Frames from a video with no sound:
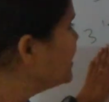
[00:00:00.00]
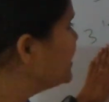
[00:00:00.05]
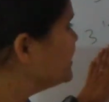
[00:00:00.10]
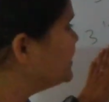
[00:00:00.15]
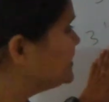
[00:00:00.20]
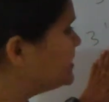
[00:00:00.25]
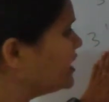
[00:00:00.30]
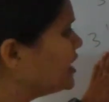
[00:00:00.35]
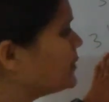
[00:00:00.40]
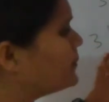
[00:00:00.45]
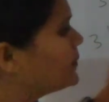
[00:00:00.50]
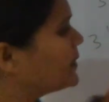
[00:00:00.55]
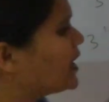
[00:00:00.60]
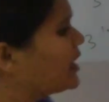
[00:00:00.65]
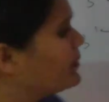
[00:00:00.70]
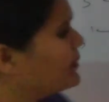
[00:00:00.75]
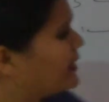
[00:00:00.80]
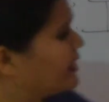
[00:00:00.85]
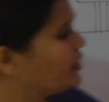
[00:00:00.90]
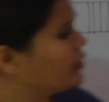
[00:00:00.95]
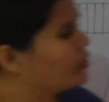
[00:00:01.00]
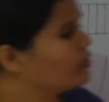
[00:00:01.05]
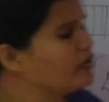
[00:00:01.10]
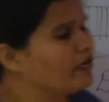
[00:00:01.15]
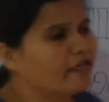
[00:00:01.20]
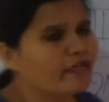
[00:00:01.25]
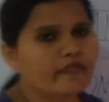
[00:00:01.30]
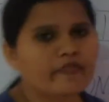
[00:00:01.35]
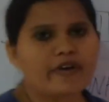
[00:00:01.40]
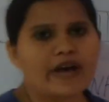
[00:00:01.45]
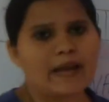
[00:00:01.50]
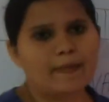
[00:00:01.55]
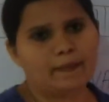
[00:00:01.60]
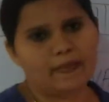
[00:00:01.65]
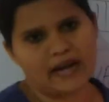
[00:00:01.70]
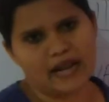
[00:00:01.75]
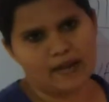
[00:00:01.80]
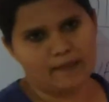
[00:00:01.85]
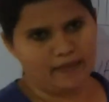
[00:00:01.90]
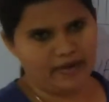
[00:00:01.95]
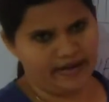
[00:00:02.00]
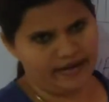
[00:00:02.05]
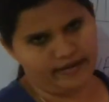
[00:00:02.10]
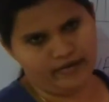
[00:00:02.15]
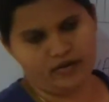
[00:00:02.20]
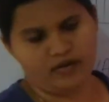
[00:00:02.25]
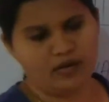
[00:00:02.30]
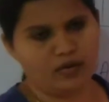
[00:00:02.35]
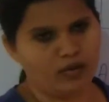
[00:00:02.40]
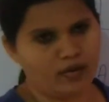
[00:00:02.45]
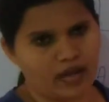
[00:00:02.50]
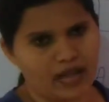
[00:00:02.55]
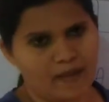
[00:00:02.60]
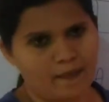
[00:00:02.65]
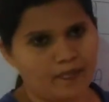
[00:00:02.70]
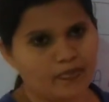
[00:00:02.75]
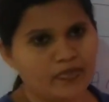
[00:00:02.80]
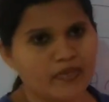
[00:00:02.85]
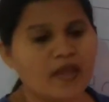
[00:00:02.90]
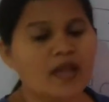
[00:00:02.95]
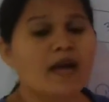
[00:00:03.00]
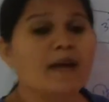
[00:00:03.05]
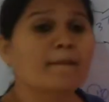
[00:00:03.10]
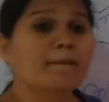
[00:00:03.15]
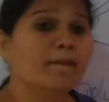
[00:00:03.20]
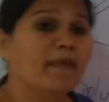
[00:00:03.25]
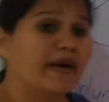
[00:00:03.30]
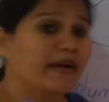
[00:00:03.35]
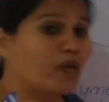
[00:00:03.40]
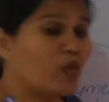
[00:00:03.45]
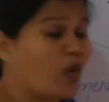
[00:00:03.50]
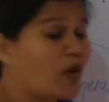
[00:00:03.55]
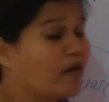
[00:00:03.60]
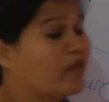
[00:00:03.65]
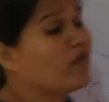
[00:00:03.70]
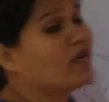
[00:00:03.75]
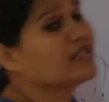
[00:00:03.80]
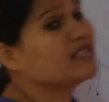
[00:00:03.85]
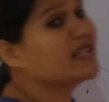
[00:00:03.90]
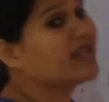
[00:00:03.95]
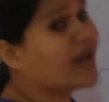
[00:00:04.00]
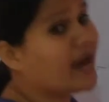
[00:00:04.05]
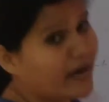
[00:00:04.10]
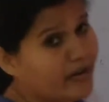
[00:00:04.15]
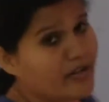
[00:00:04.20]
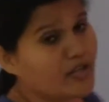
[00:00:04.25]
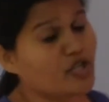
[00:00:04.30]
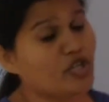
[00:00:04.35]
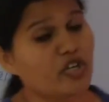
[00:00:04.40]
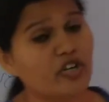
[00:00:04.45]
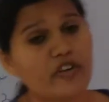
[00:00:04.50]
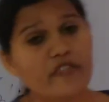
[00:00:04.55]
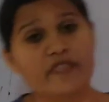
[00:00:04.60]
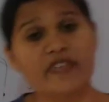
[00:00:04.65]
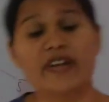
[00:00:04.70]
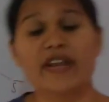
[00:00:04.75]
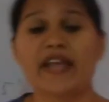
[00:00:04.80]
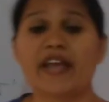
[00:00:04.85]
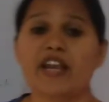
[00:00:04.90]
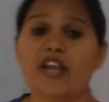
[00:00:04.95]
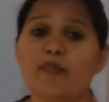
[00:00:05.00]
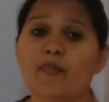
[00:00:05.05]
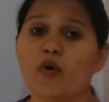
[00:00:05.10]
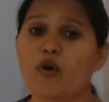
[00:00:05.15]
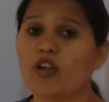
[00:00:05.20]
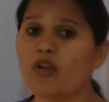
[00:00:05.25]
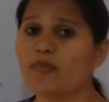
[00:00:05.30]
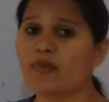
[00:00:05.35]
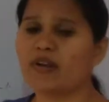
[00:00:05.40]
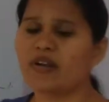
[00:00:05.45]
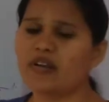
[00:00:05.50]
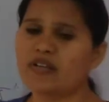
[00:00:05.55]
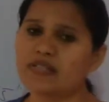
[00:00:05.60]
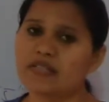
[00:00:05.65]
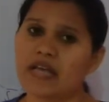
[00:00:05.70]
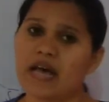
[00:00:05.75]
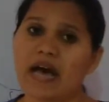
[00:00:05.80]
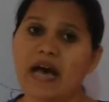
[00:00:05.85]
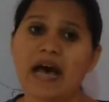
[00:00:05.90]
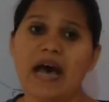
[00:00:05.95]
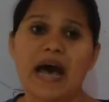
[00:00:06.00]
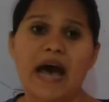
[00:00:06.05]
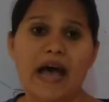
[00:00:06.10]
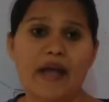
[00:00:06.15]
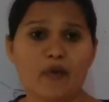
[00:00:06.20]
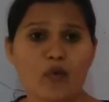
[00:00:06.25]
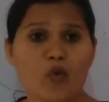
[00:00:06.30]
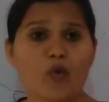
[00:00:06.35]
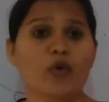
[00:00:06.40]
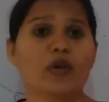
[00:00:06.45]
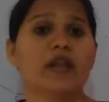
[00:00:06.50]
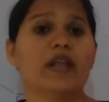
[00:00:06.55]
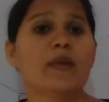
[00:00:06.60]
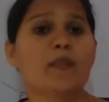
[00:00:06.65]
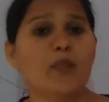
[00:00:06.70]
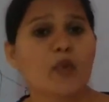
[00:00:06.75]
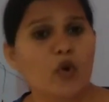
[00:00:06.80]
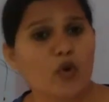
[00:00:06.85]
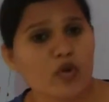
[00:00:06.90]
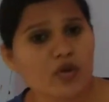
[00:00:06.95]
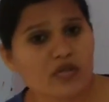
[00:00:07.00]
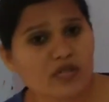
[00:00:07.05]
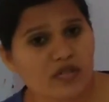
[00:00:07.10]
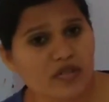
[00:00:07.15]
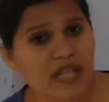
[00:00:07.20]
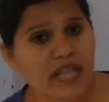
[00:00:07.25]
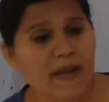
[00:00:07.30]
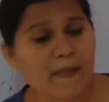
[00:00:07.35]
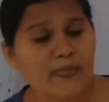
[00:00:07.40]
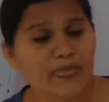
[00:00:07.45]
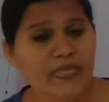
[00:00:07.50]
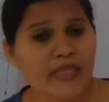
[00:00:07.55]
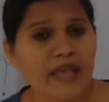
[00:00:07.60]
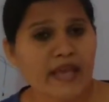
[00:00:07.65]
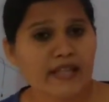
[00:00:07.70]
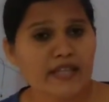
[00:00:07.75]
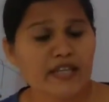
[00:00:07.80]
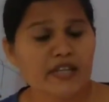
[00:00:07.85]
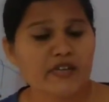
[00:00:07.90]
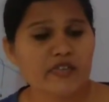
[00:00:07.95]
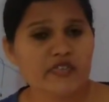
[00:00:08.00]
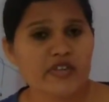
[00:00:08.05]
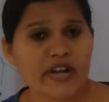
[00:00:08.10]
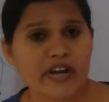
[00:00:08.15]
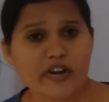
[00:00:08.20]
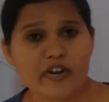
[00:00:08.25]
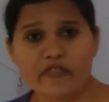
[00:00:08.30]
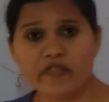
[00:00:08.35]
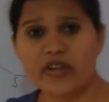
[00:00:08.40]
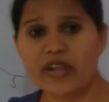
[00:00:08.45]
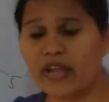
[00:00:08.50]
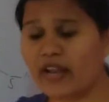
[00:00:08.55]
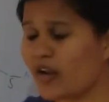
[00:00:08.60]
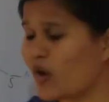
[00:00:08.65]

3' end to 5' end. Okay, but what was the condition of the DNA polymerase? I only produce the new strand of DNA